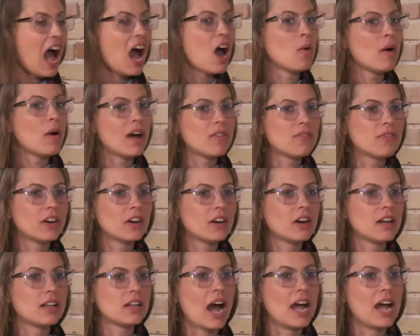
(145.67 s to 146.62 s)

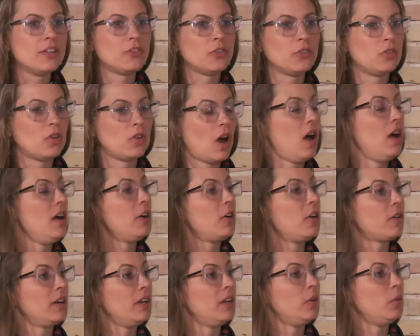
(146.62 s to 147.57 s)
However, I do not
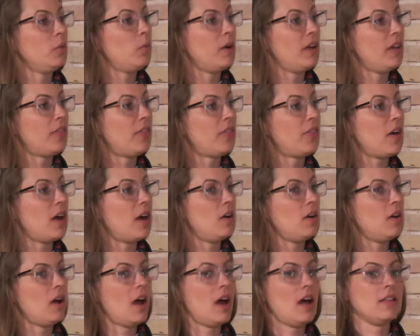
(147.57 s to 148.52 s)
agree with
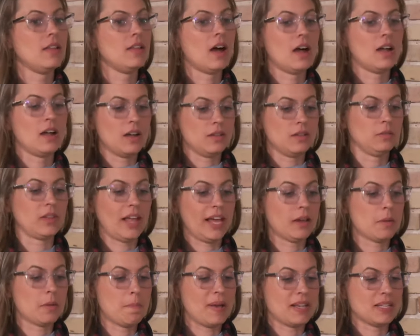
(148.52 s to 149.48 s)

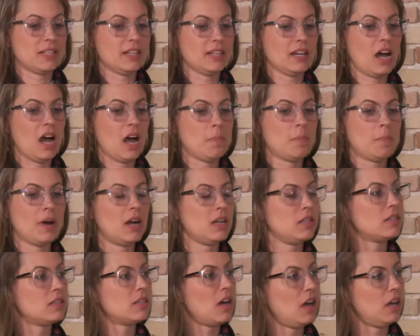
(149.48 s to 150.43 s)
like messing up
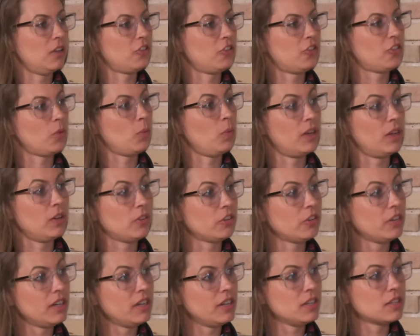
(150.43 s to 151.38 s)
untouched
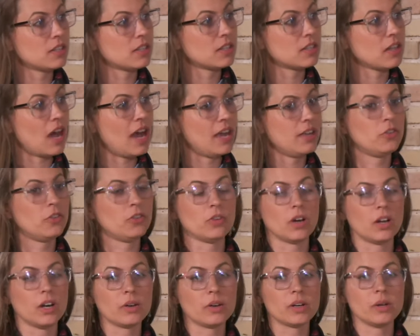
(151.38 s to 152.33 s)
wilderness. Yeah. I do
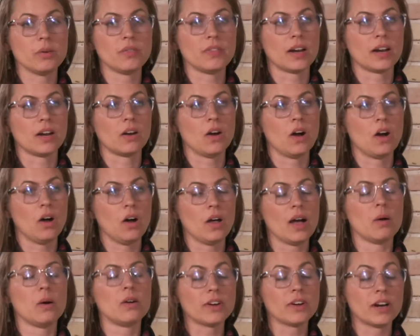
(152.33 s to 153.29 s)
not agree with that at all.
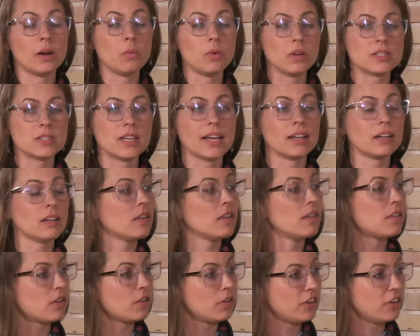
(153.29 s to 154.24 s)
However, I will take into
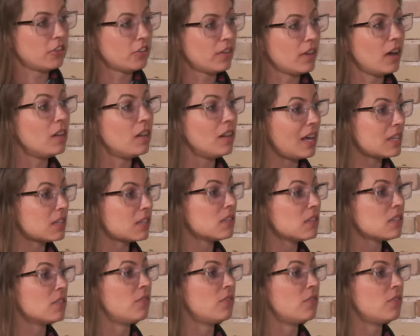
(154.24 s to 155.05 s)
consideration that Alaska is a